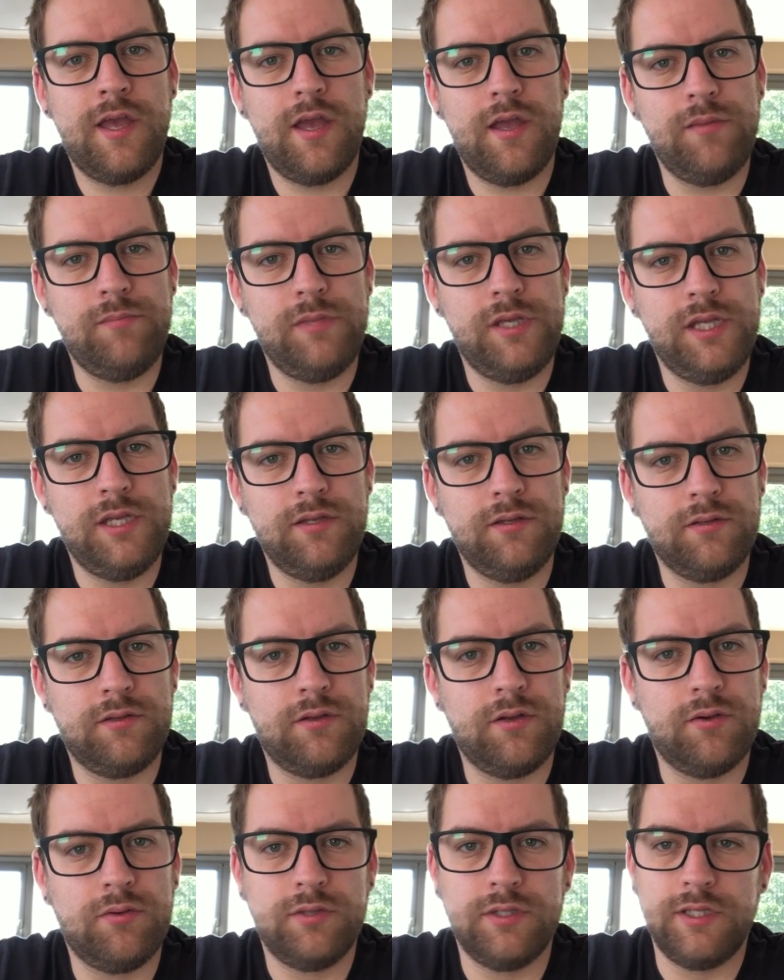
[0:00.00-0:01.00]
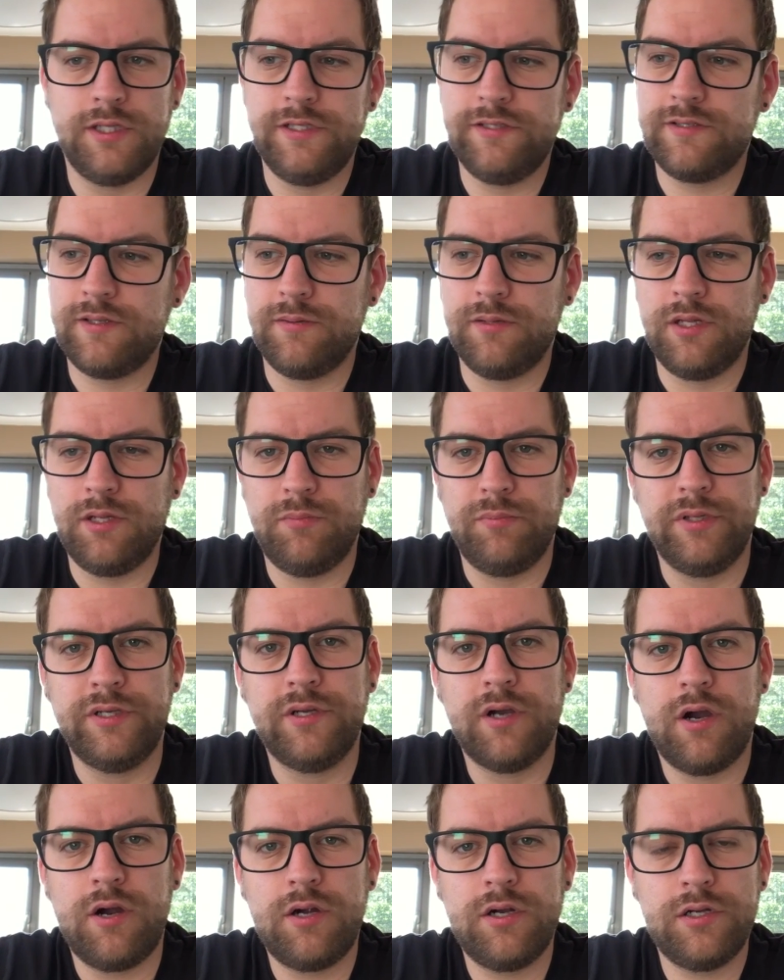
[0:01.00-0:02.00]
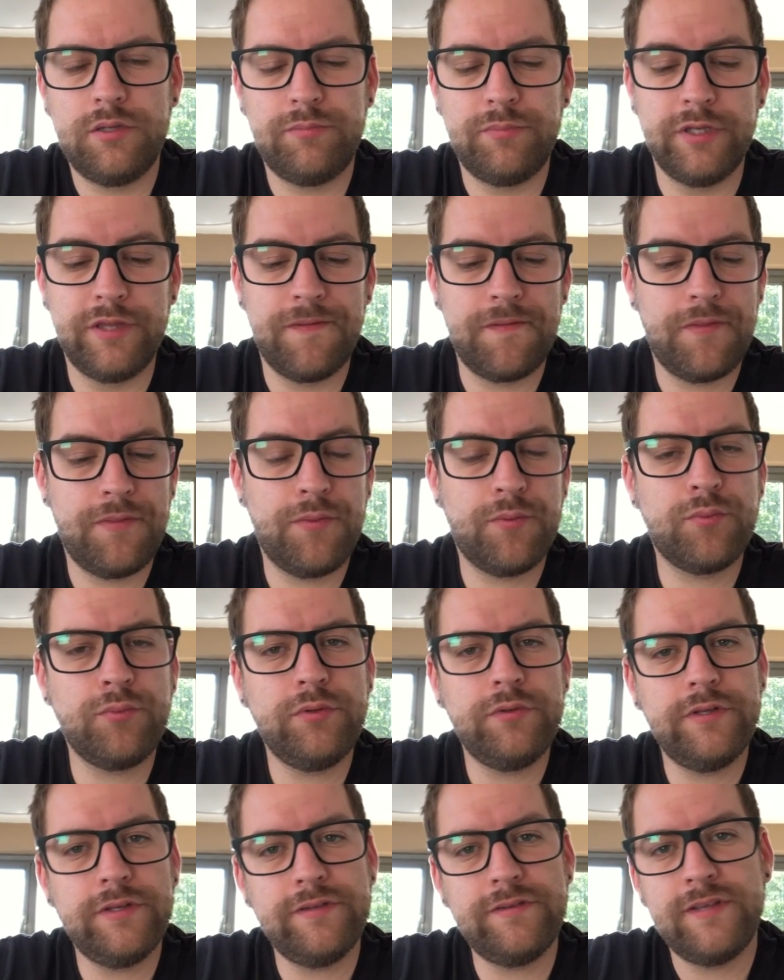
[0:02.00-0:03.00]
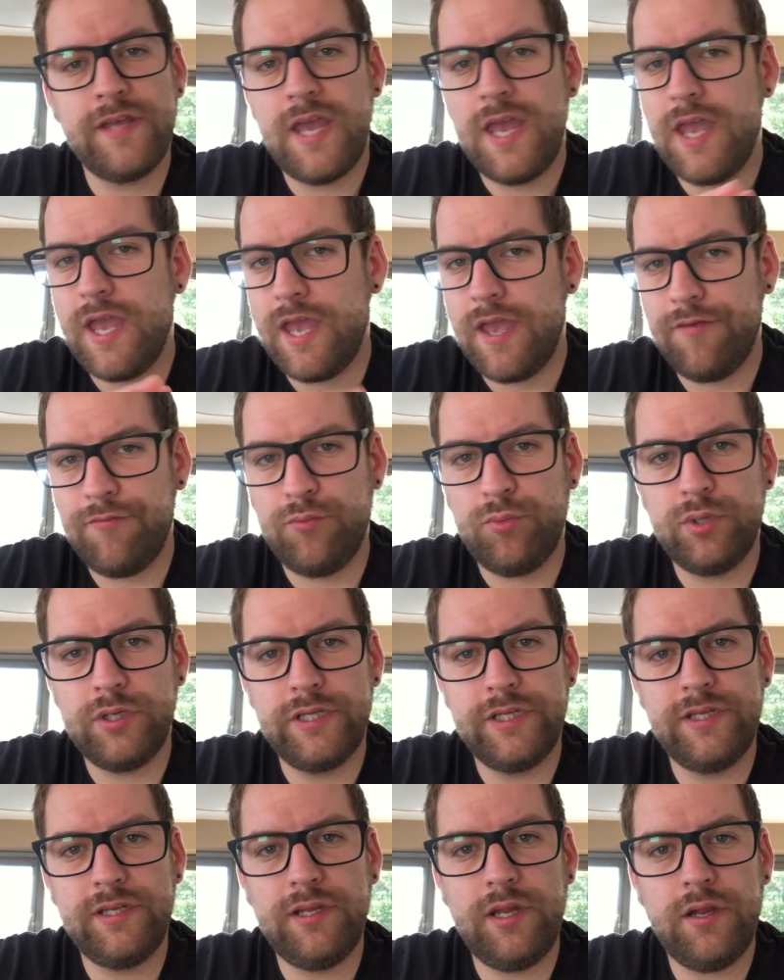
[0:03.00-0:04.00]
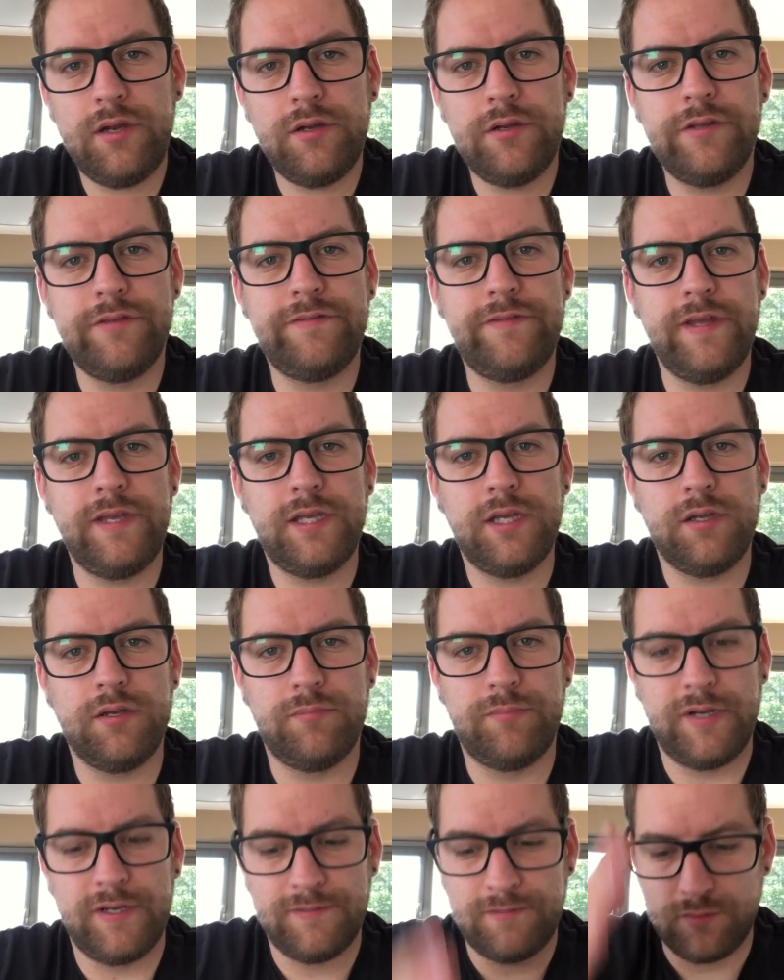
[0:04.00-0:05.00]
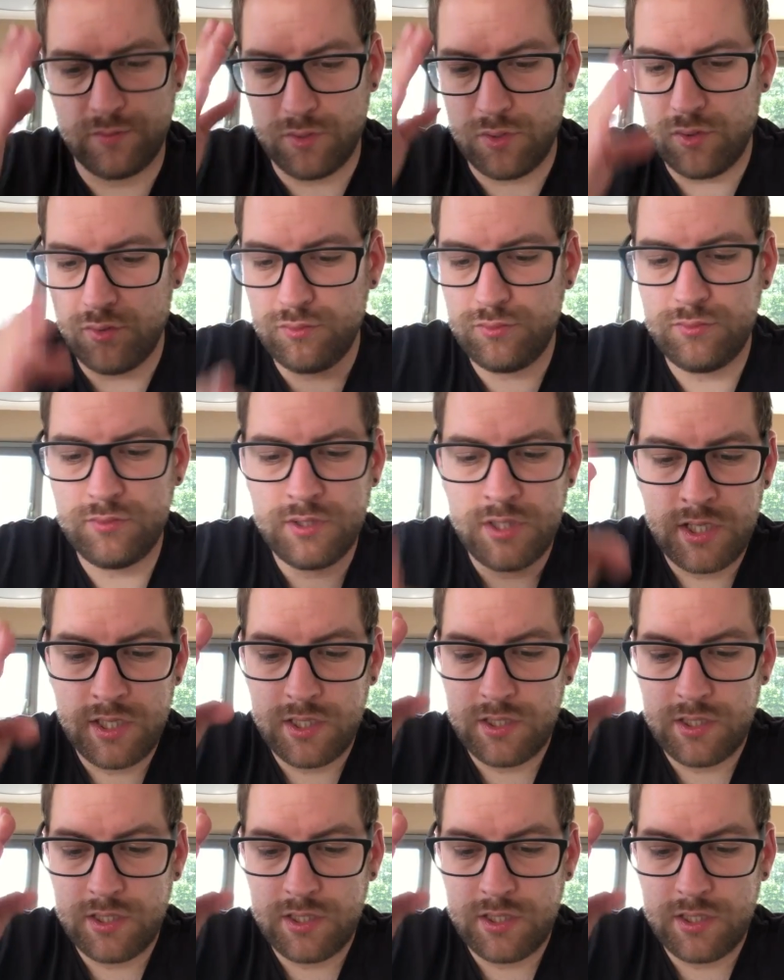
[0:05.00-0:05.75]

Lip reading: I mean, go at least a little bit harder. But the truth is, everyone in there is thinking about their own